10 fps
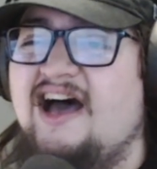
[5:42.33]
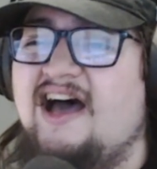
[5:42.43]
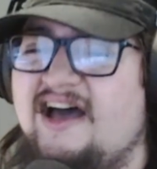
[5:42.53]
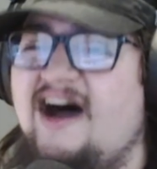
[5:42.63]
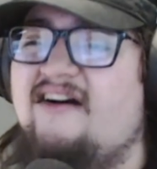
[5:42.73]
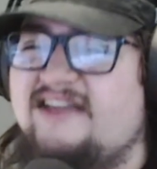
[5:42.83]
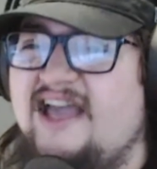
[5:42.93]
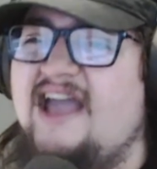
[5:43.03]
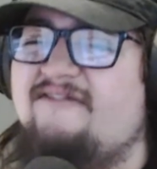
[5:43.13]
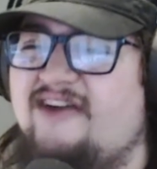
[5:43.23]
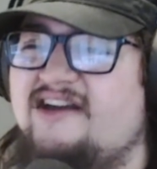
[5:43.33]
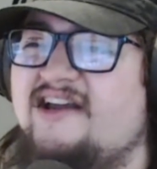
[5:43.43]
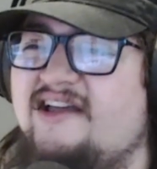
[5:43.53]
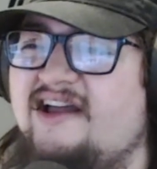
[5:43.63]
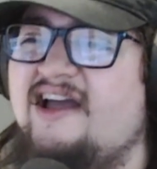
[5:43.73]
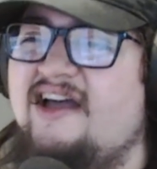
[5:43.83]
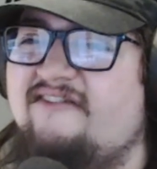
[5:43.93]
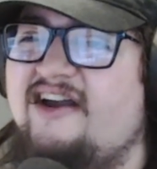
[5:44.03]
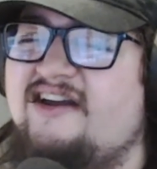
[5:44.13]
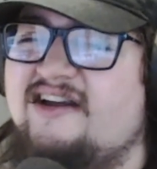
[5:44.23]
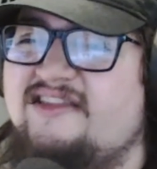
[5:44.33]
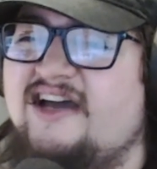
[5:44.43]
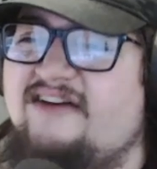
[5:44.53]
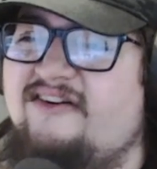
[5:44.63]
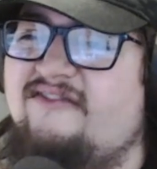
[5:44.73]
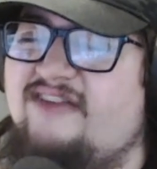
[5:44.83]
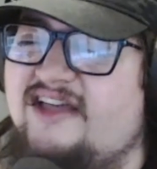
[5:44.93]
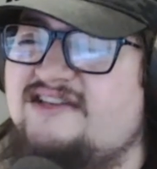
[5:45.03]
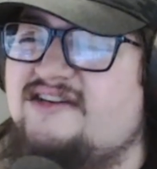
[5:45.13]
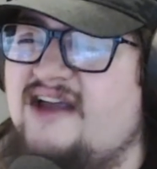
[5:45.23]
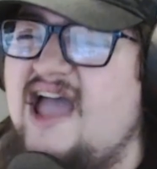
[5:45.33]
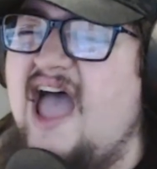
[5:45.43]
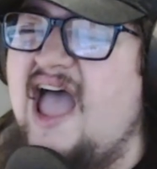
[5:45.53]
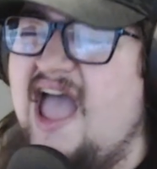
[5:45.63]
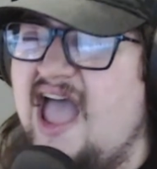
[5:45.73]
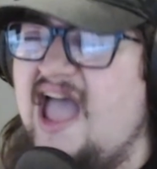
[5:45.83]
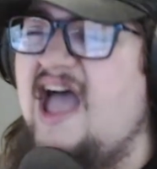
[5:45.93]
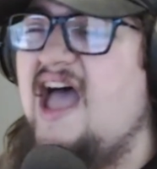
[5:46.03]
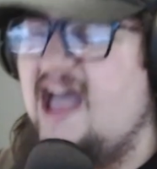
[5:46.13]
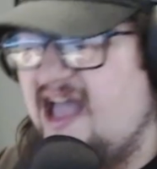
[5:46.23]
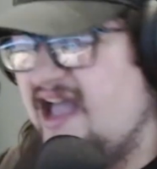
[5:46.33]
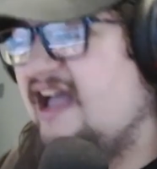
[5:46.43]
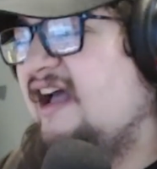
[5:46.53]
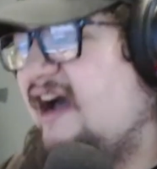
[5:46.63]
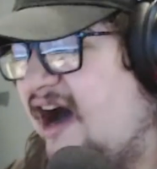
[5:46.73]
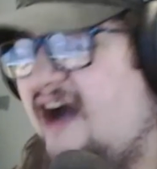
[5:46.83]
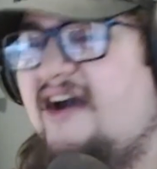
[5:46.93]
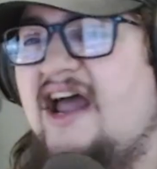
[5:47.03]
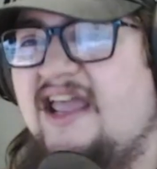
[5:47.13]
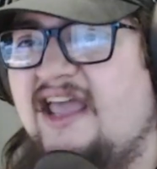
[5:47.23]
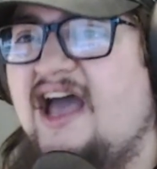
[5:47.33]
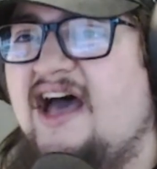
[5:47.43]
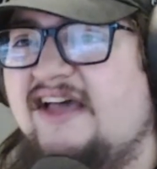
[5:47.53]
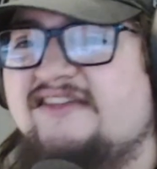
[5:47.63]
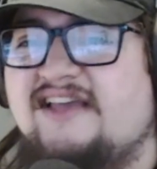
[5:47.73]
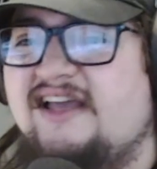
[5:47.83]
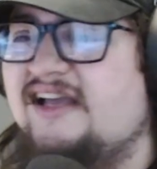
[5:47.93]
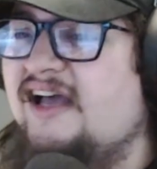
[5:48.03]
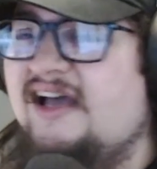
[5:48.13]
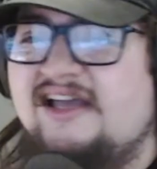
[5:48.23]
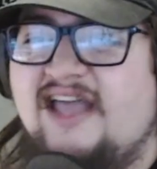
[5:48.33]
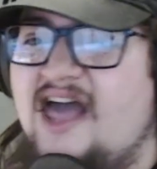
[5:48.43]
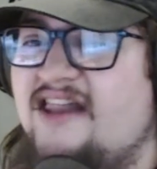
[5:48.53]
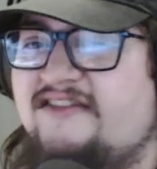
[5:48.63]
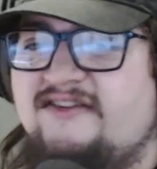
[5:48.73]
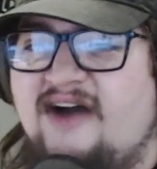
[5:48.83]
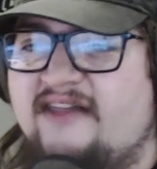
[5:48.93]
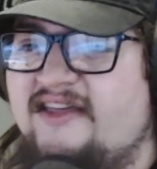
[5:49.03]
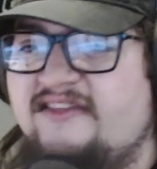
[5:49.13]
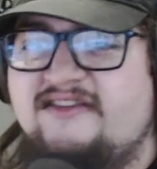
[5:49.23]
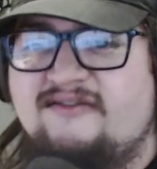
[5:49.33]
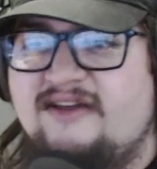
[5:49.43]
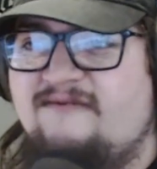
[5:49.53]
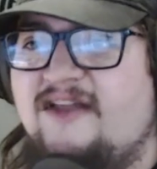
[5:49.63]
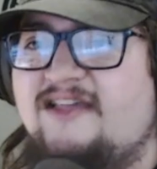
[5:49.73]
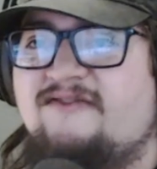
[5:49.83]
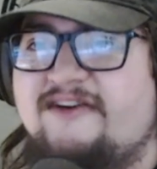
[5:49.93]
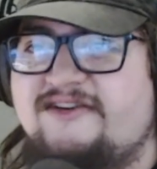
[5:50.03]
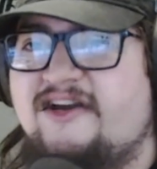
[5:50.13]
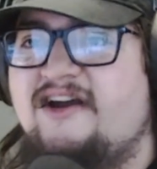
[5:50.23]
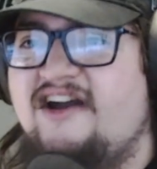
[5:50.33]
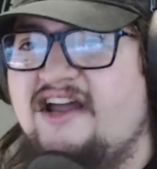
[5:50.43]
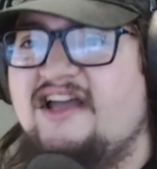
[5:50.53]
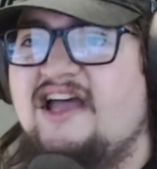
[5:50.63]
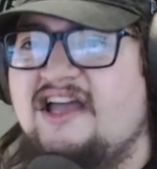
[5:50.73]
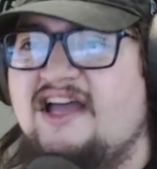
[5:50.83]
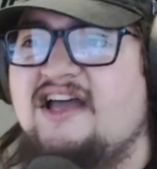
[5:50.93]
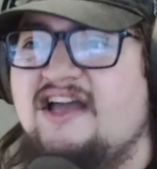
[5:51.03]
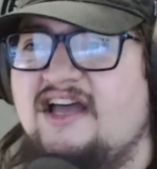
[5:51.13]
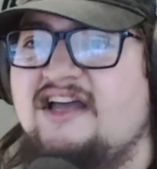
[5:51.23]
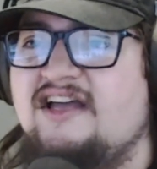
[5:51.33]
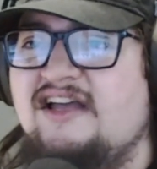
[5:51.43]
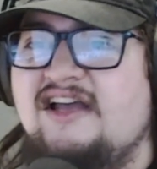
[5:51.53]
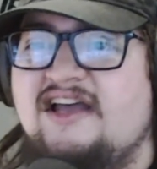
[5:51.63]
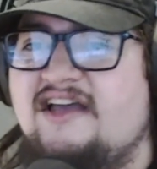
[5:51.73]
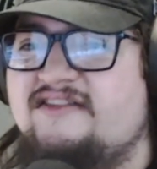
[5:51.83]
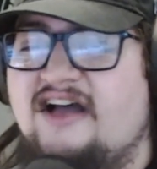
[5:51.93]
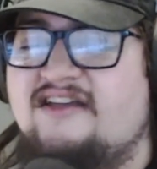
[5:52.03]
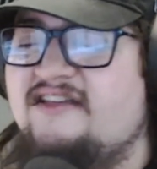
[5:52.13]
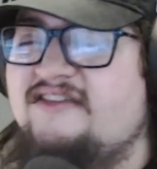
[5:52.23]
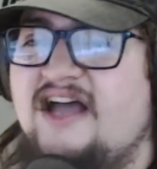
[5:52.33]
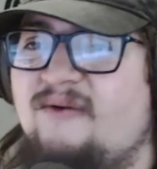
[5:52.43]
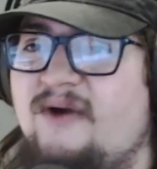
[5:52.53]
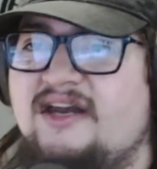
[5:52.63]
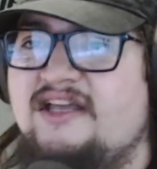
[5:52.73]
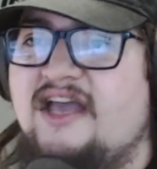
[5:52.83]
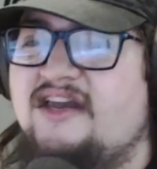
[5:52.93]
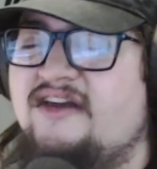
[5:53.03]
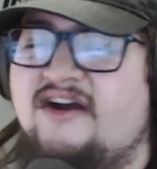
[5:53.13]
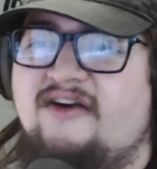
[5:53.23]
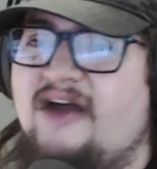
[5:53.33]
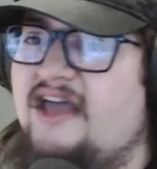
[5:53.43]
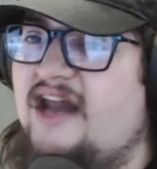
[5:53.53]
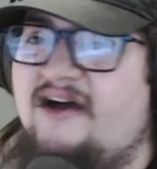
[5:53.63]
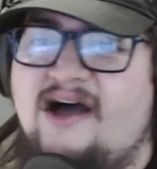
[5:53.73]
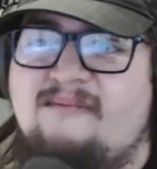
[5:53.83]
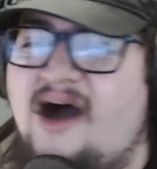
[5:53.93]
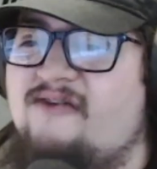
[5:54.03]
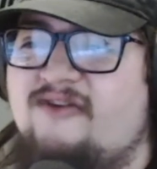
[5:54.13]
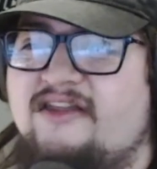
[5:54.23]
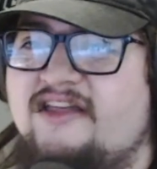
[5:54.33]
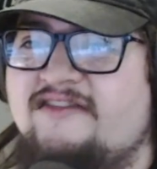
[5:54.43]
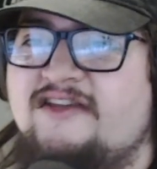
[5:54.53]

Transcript: Okay, for your double pleasure. All right, yeah, it's like, yeah, let's do all the instant replays for sure. As long as it's not Woody getting hurt, right? I'm all for the instant